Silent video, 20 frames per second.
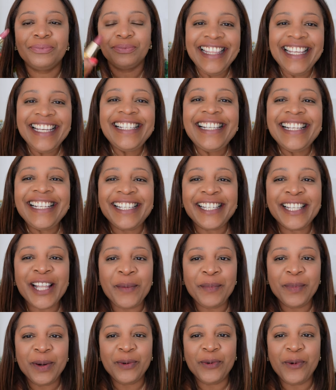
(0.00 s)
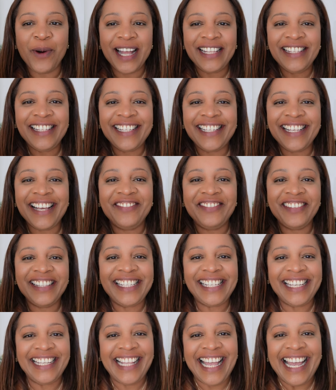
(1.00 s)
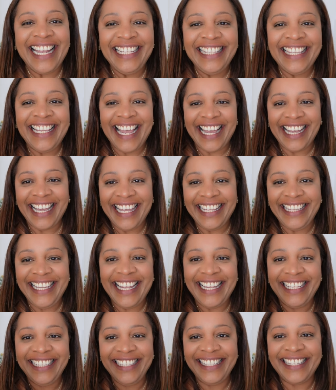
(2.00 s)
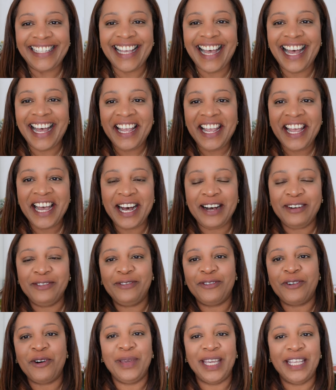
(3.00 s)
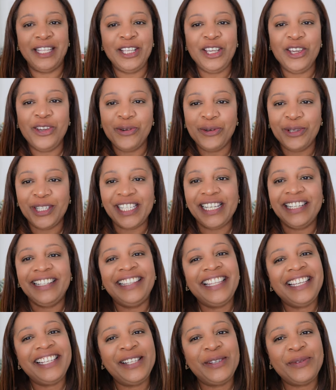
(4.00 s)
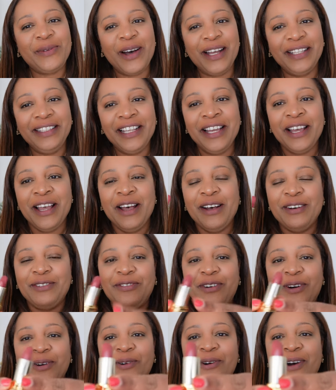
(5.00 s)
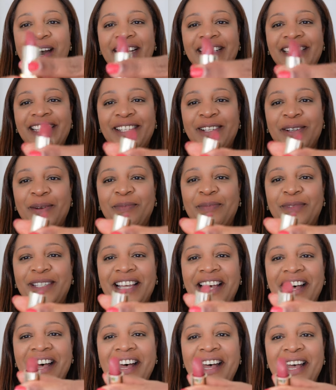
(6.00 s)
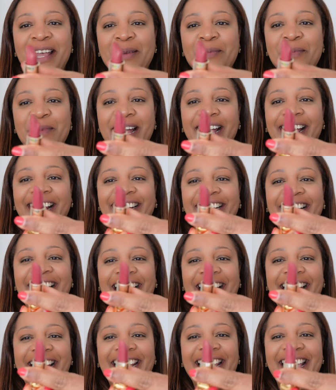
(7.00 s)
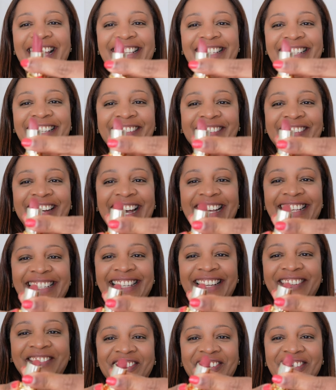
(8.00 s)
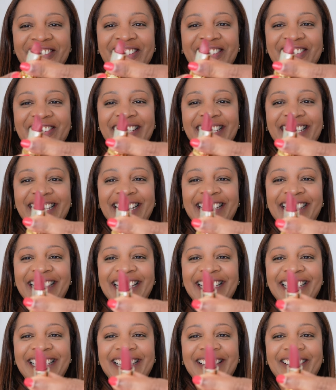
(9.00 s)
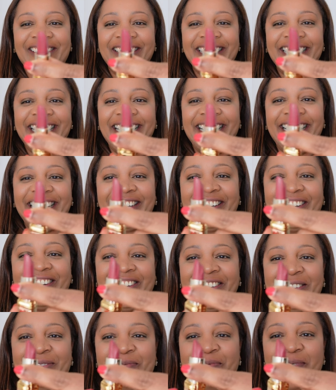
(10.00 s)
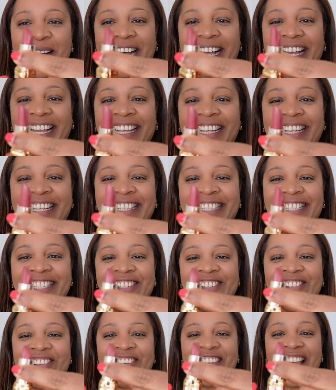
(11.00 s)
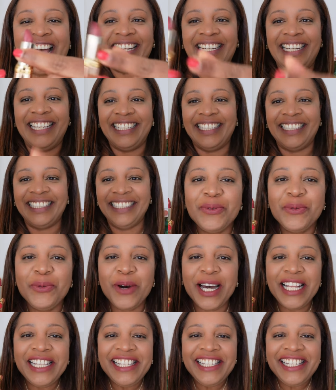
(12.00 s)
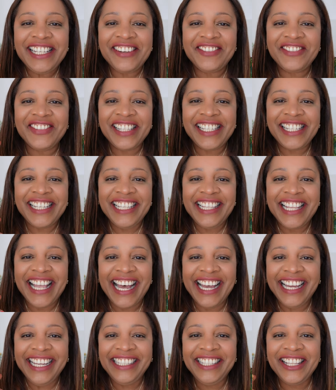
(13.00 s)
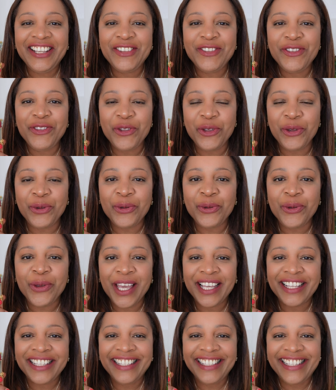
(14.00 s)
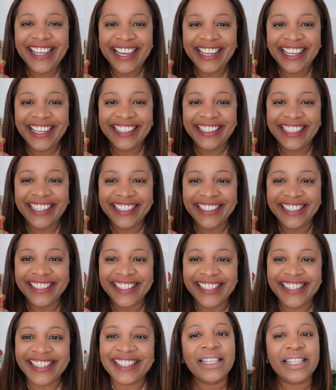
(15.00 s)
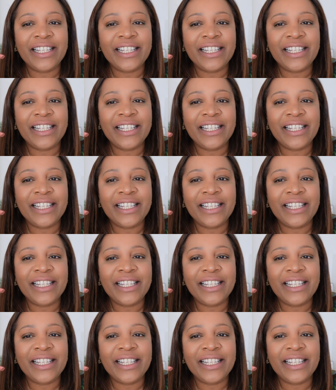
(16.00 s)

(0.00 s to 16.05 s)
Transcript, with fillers: This is number one seventy-nine, Decadent. I have been using this one for quite some time, and I guess you guys also seen this on here on my channel. one seventy-nine, Nude Decadence.